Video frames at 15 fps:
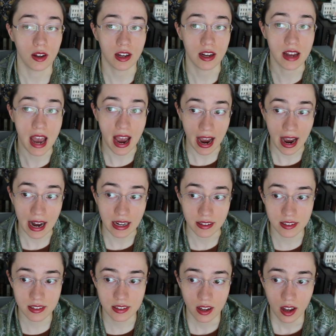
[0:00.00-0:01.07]
he
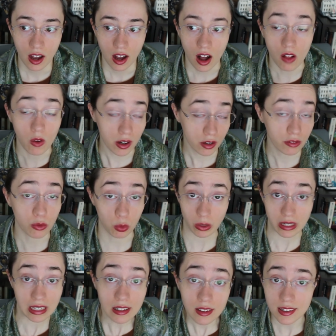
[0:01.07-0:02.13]
adds a lot of
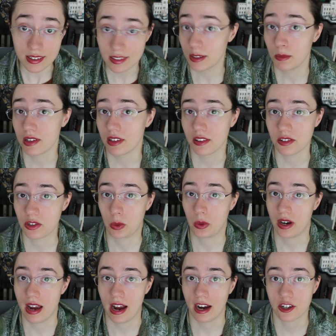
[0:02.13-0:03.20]
realism to the
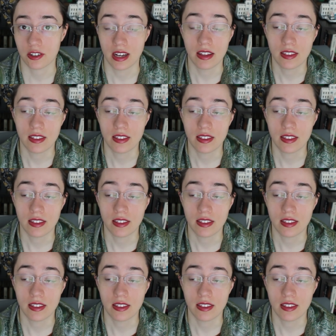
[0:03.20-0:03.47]
story, actually.